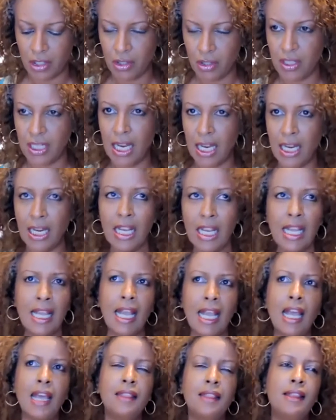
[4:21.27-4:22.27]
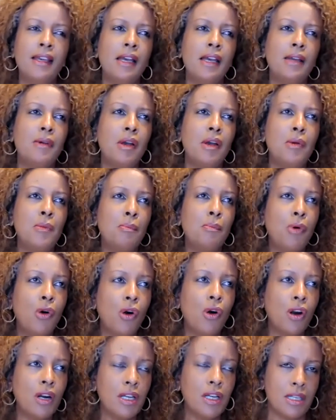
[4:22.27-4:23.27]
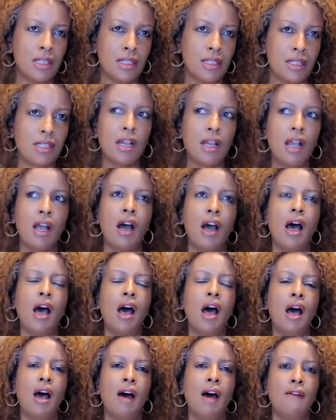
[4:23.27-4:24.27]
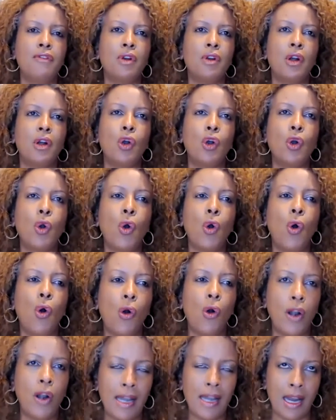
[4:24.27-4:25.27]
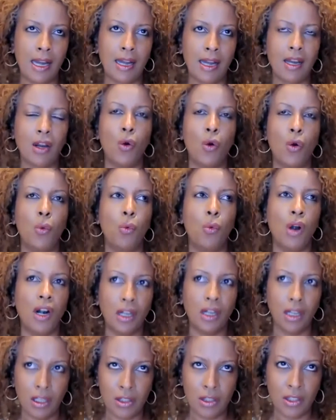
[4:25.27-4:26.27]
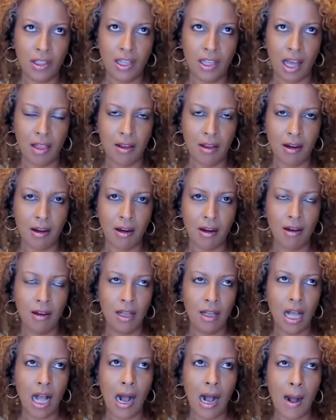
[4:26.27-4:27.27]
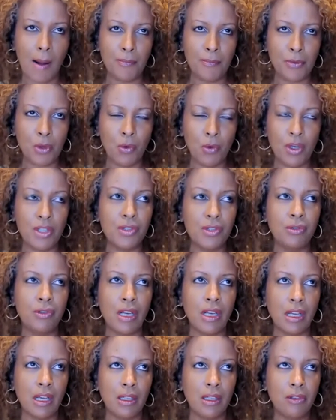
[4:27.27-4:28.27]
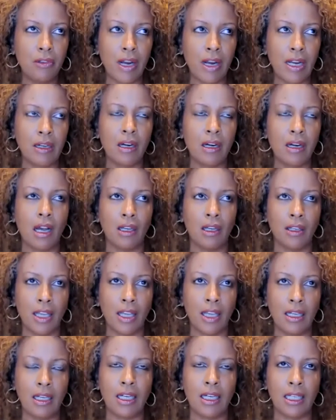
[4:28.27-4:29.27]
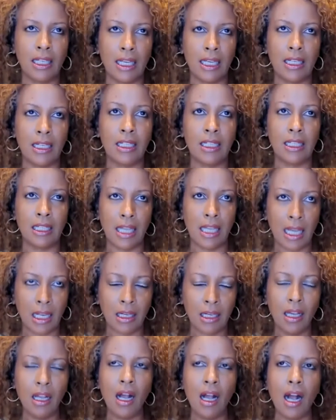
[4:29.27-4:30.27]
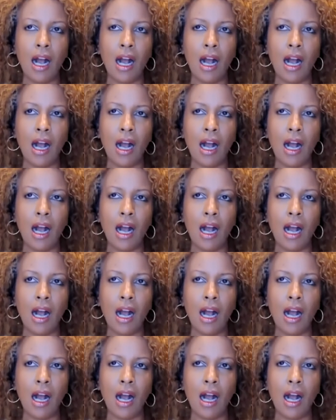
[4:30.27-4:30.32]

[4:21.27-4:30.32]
today, and the importance of coordinating or working together was reiterated again and again and again.